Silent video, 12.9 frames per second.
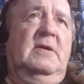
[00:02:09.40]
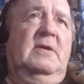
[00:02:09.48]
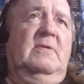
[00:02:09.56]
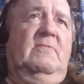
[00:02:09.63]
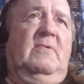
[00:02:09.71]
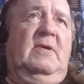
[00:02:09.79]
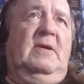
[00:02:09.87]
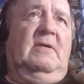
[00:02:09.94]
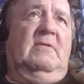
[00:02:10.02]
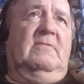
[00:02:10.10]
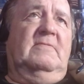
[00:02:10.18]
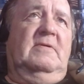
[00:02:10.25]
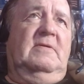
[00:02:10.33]

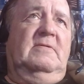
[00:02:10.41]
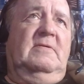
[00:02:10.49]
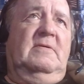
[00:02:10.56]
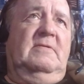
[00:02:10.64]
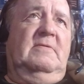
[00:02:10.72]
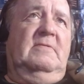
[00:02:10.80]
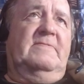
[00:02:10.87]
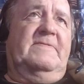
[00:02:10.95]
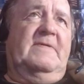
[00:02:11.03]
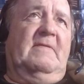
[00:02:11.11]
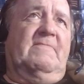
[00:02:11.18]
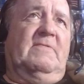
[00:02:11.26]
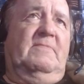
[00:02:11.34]
Well,
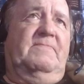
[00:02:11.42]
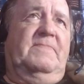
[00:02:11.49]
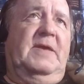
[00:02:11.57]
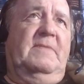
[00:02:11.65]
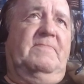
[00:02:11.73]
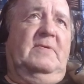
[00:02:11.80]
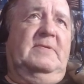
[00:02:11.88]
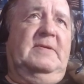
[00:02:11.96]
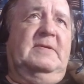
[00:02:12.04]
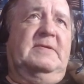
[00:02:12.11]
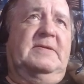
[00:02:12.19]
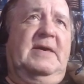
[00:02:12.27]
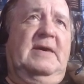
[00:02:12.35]
several people
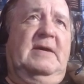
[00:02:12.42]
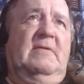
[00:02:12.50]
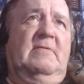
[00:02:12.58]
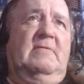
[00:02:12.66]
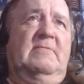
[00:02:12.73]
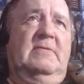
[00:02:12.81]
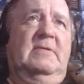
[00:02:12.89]
in town